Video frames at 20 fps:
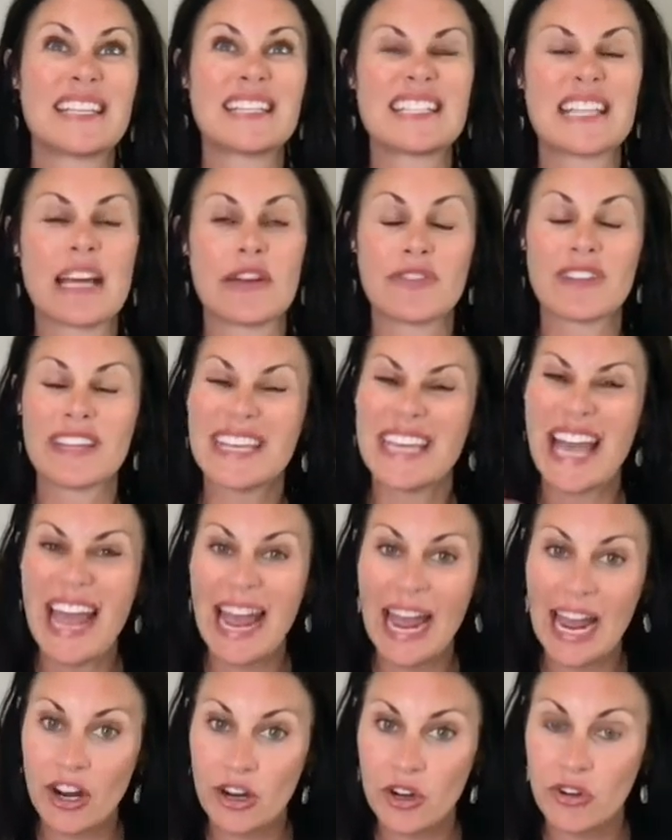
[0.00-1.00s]
definitely
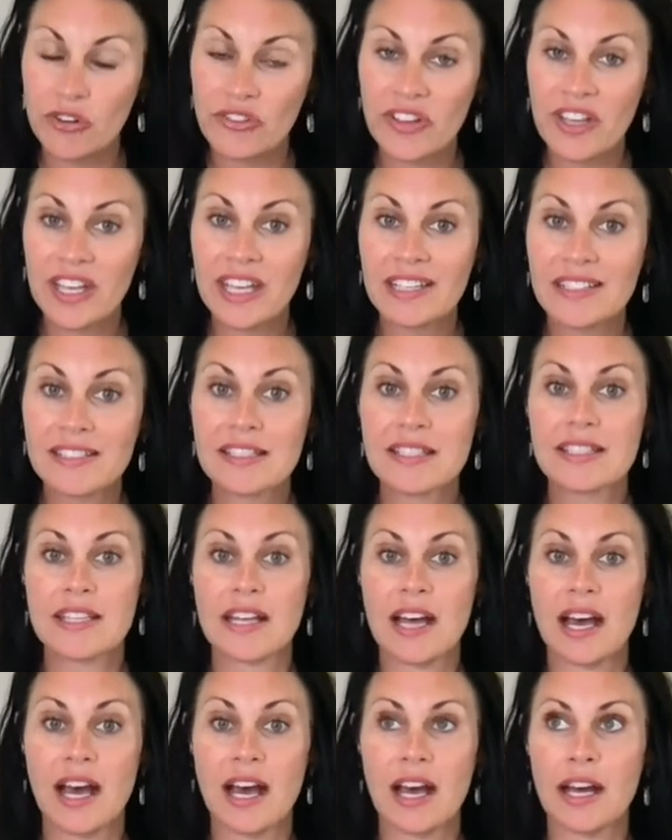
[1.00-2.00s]
aggravate
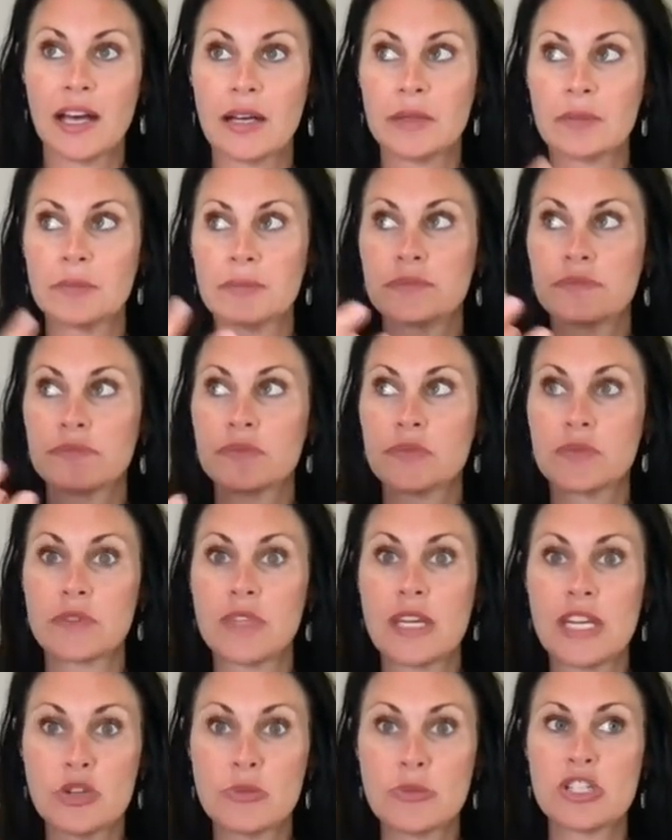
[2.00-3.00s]

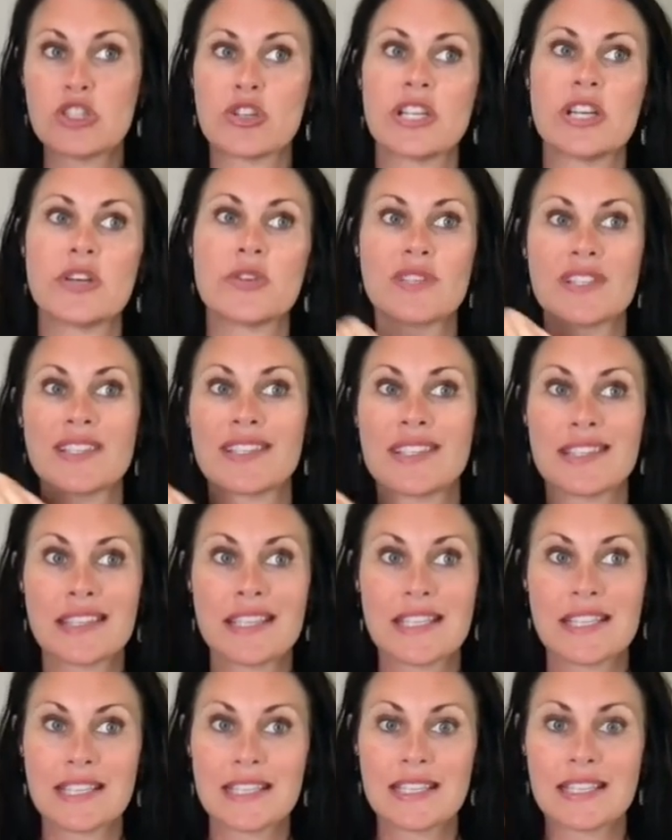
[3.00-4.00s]
endometriosis.
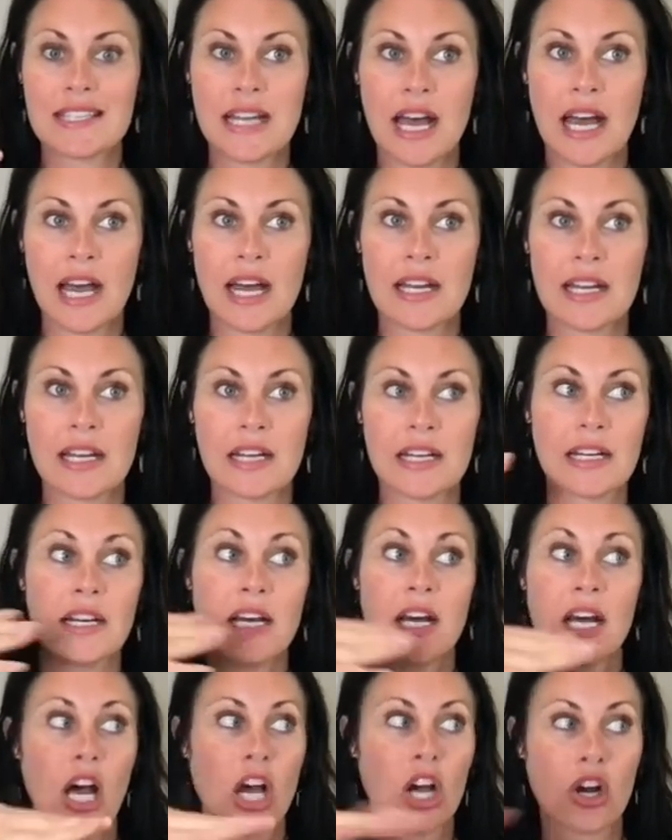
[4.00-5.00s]
This is not
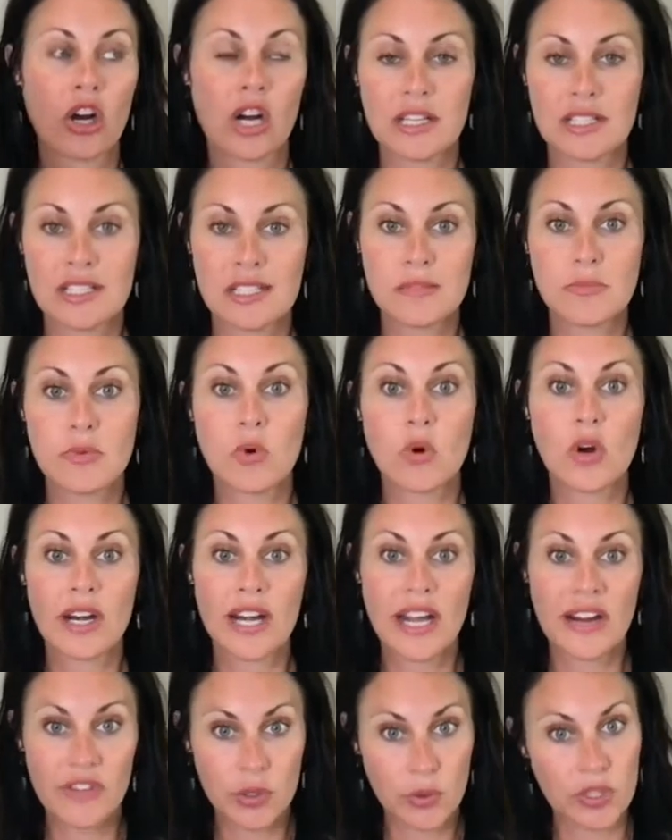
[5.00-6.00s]
across the board,
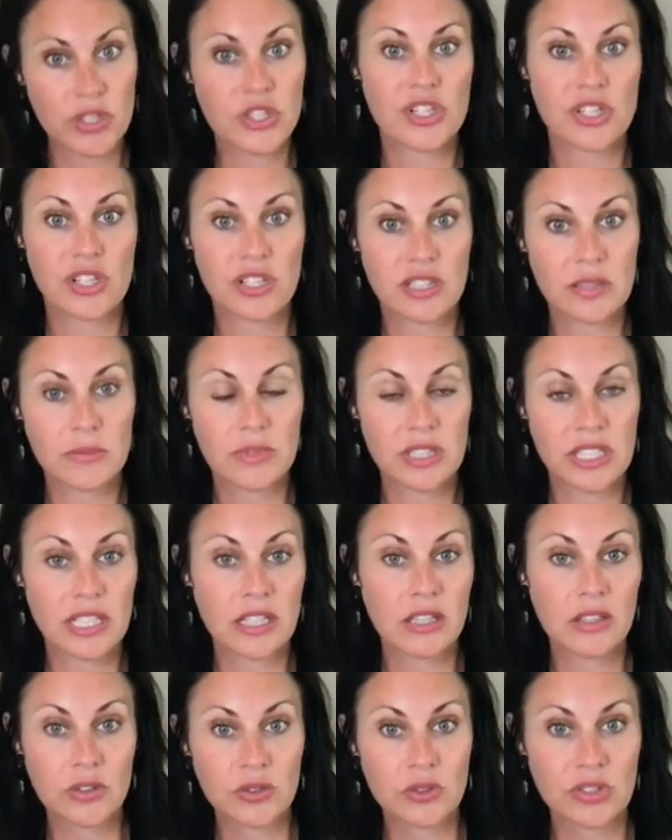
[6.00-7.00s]
everyone should eliminate
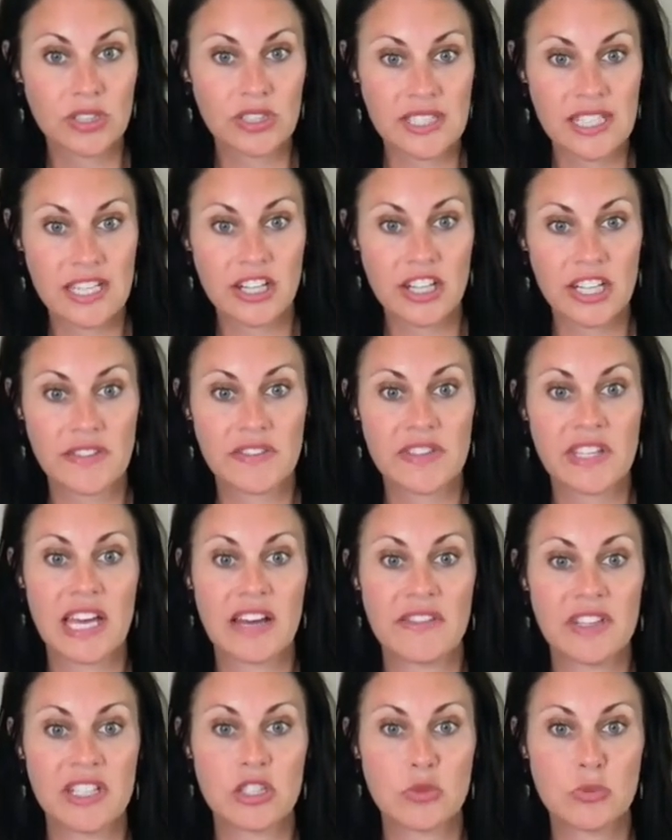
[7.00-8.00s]
gluten and dairy if they
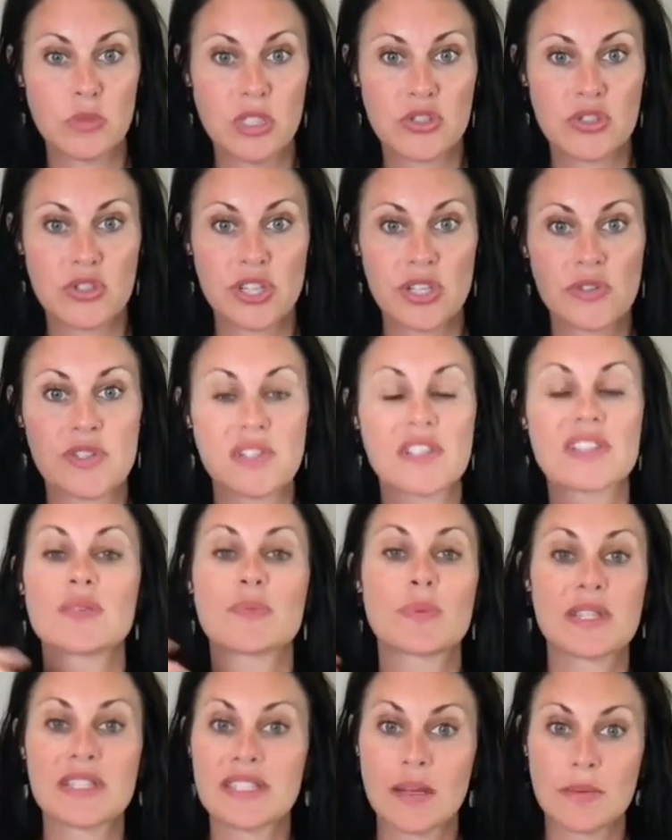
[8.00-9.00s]
have endometriosis,
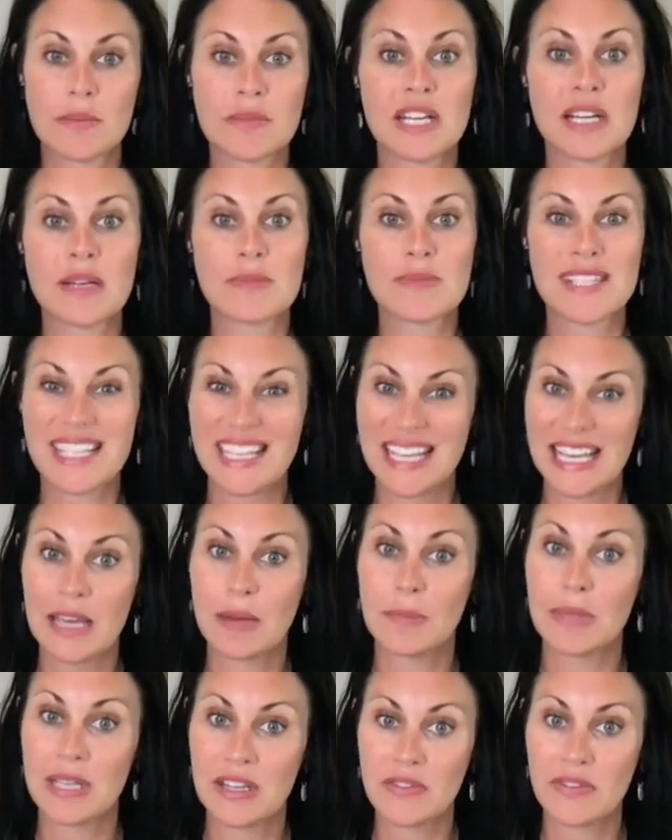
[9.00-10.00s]
but sometimes it can
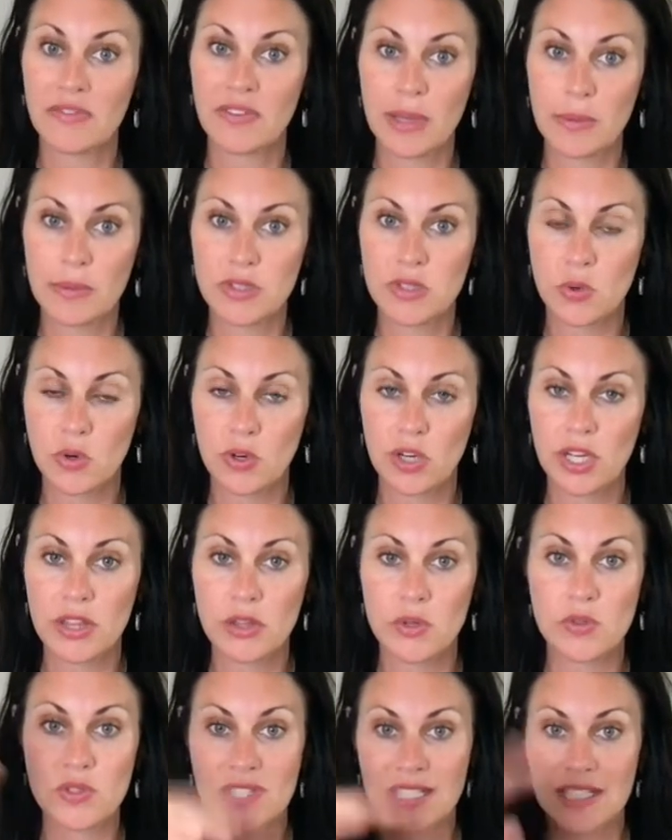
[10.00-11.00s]
be inflammatory.
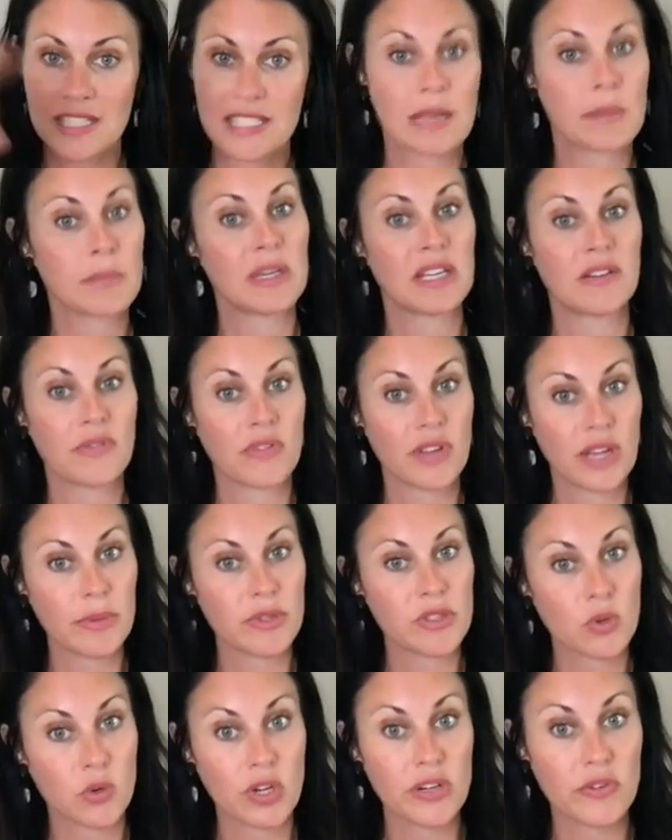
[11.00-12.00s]
Those things can be
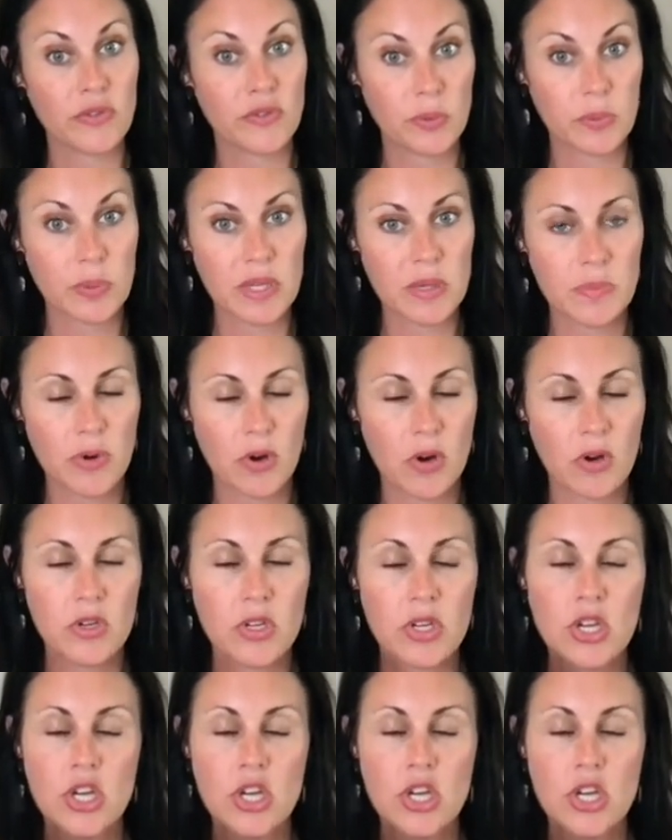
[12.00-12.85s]
inflammatory for people.